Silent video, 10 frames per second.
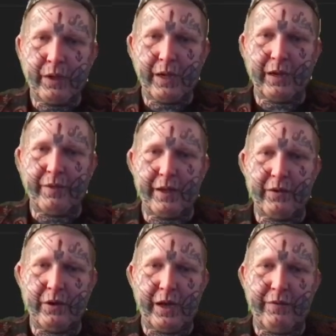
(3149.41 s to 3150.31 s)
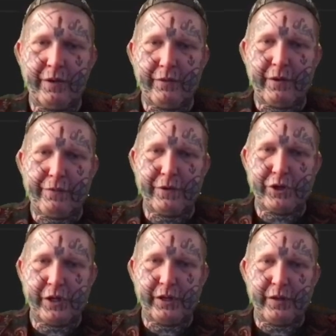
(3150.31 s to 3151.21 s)
I have a reference
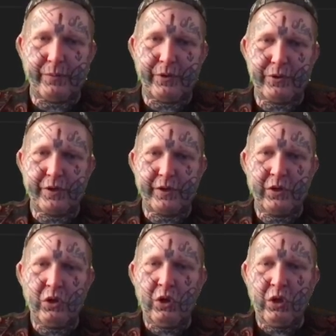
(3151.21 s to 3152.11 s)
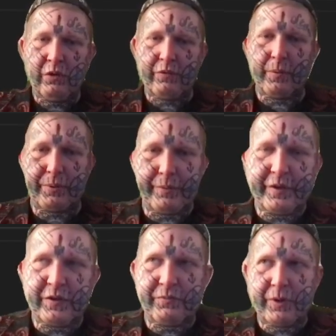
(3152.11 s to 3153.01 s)
sheet that I'm using from a
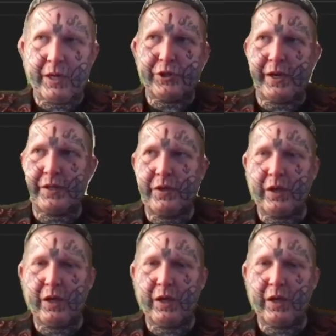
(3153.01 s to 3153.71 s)
previous project.